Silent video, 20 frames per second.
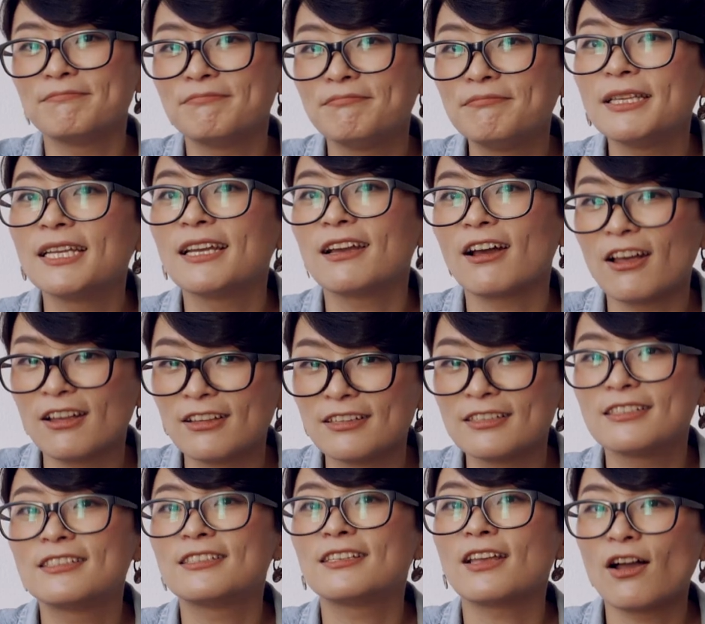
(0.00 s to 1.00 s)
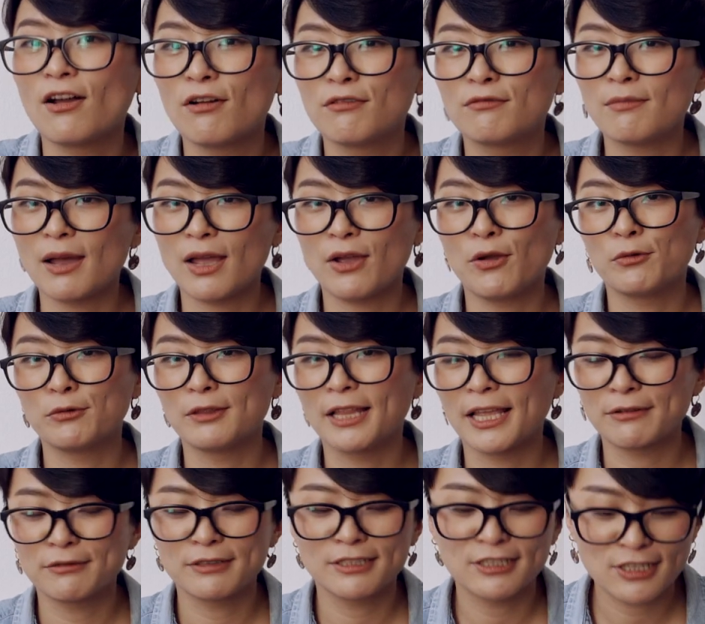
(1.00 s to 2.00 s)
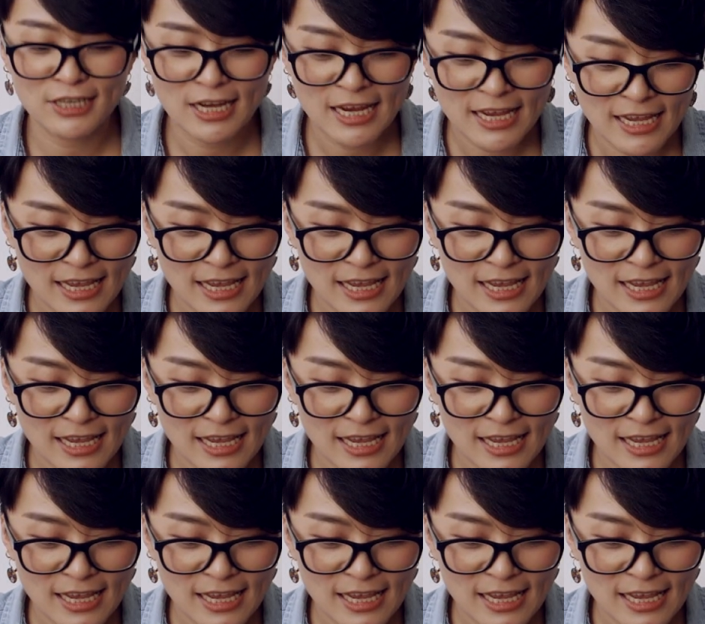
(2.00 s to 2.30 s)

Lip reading: because of my own language.